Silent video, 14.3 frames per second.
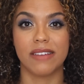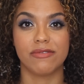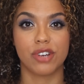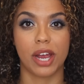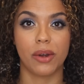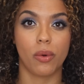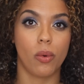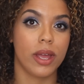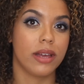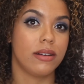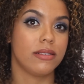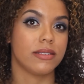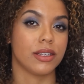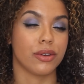I've tried
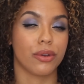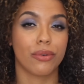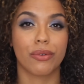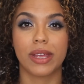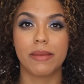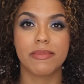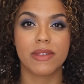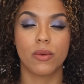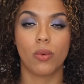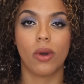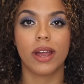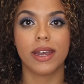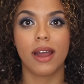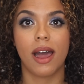oils and creams and
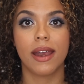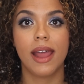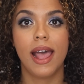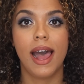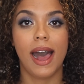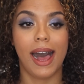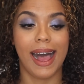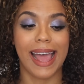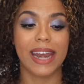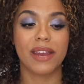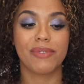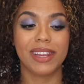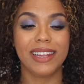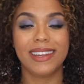whatnot uh,
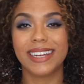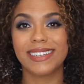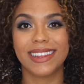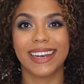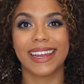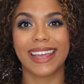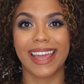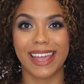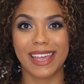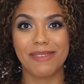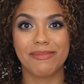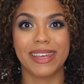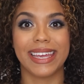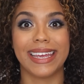and I really liked that it
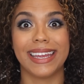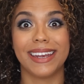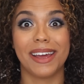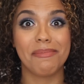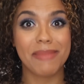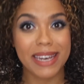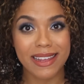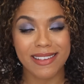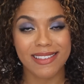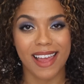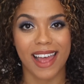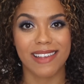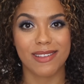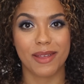came in a mini
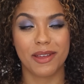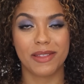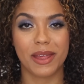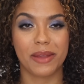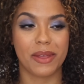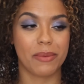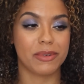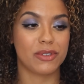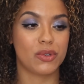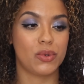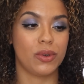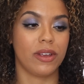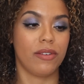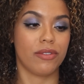size. I thought that that was
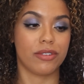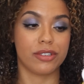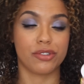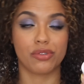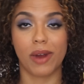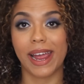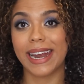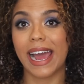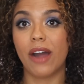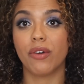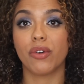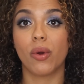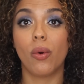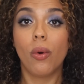cool either to try it
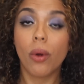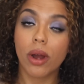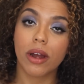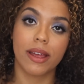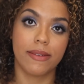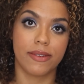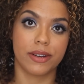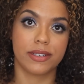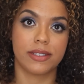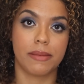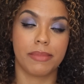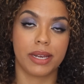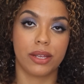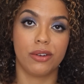out or if you're
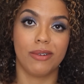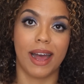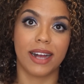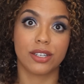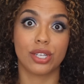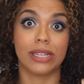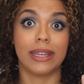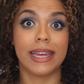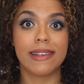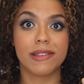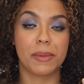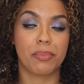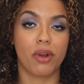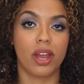somebody who actually
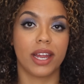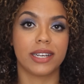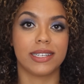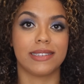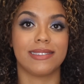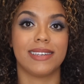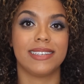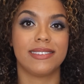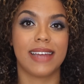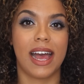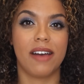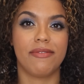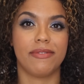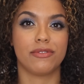likes the product, it's nice to
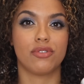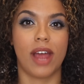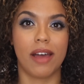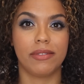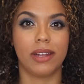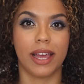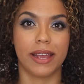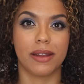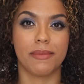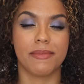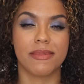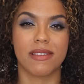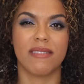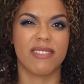have travel items
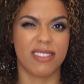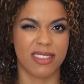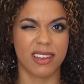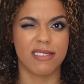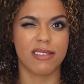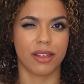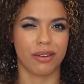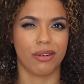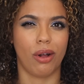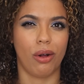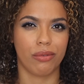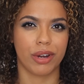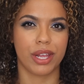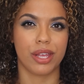items of the things that you're
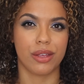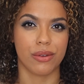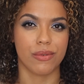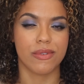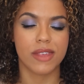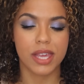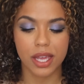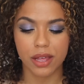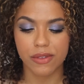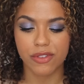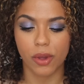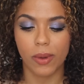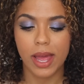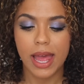already using.
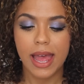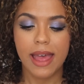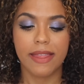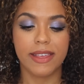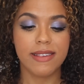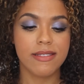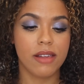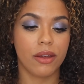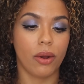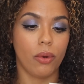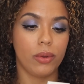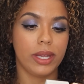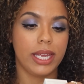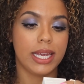So this not
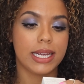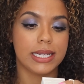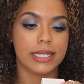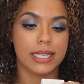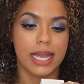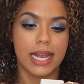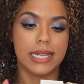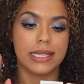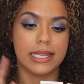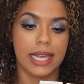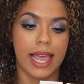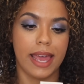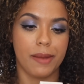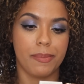only contains
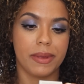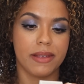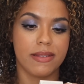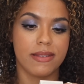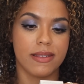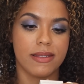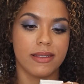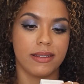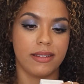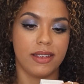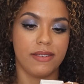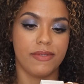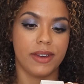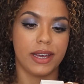the cannabis
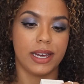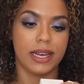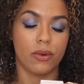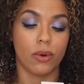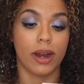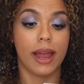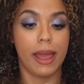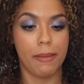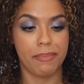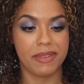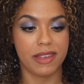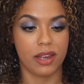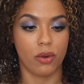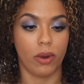sativa or hemp
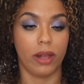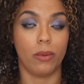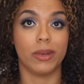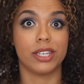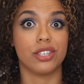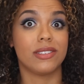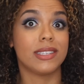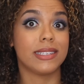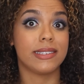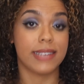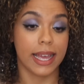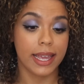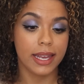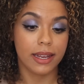seed oil, which is the
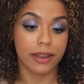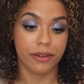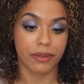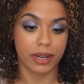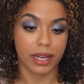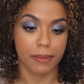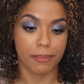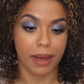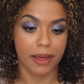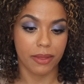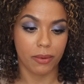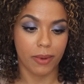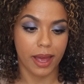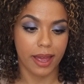second ingredient by
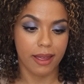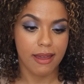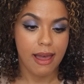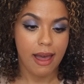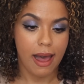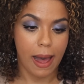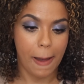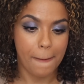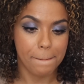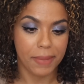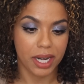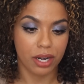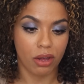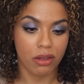the way, um,
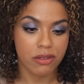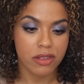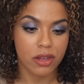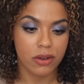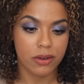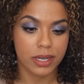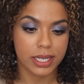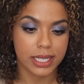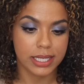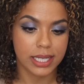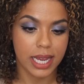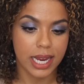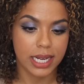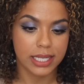but it also
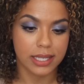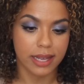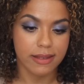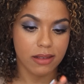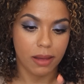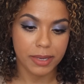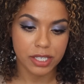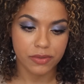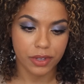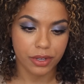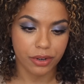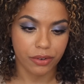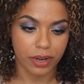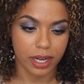contains, I saw a bunch of
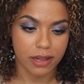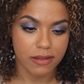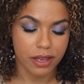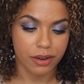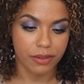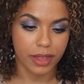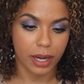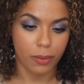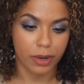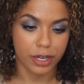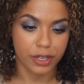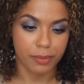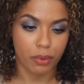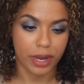other ingredients here that I
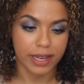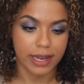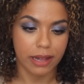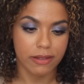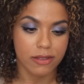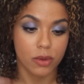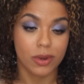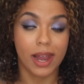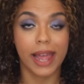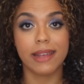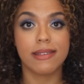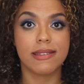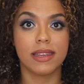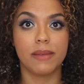wanted to point out. So
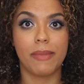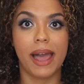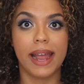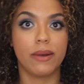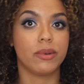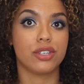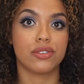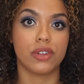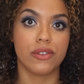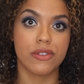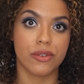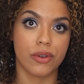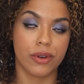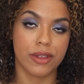niacinamide, which is
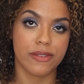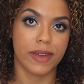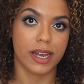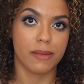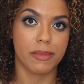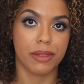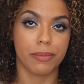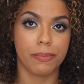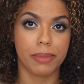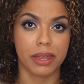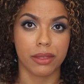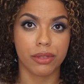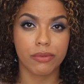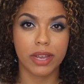also known as vitamin
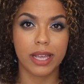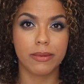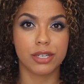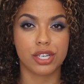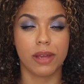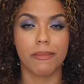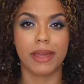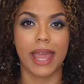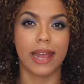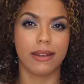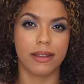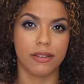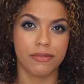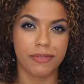B3, which can be
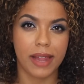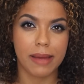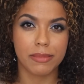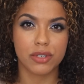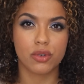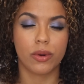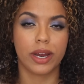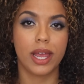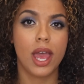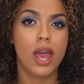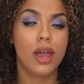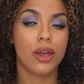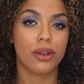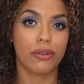anti-inflammatory,
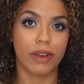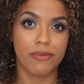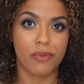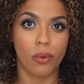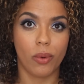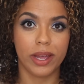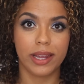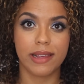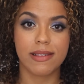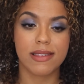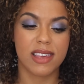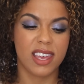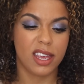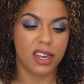great for oily
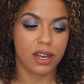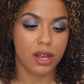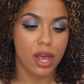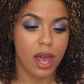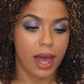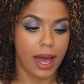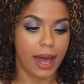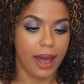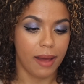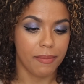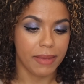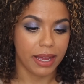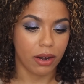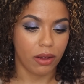skin.
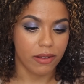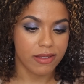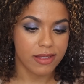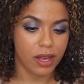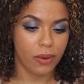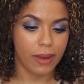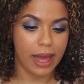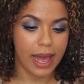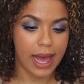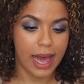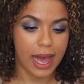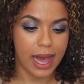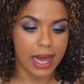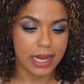Um, it also
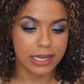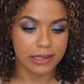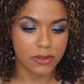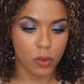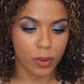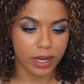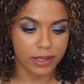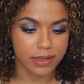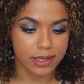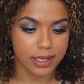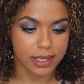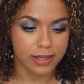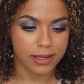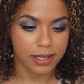has, what else
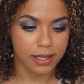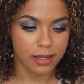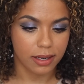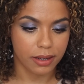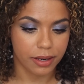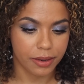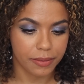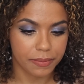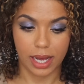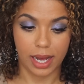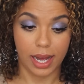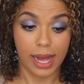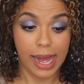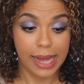did I see in here?
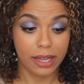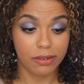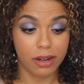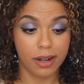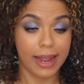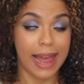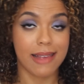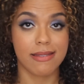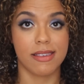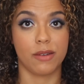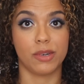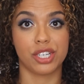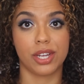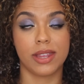Uh, hyaluronic
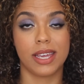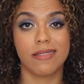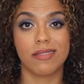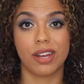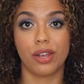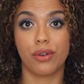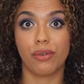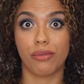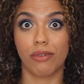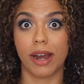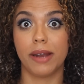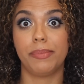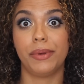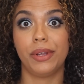acid, which I think is an
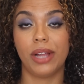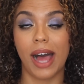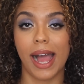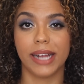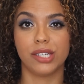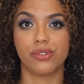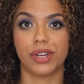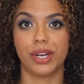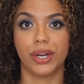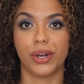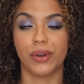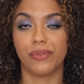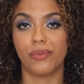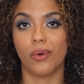incredible
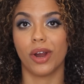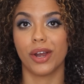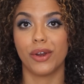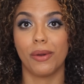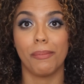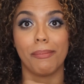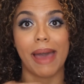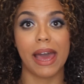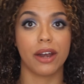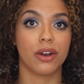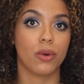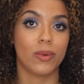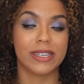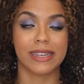hydrator for no
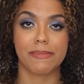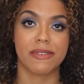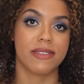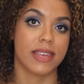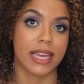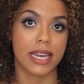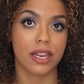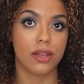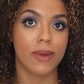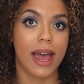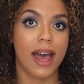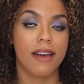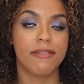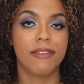matter what type of skin you
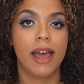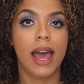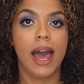have.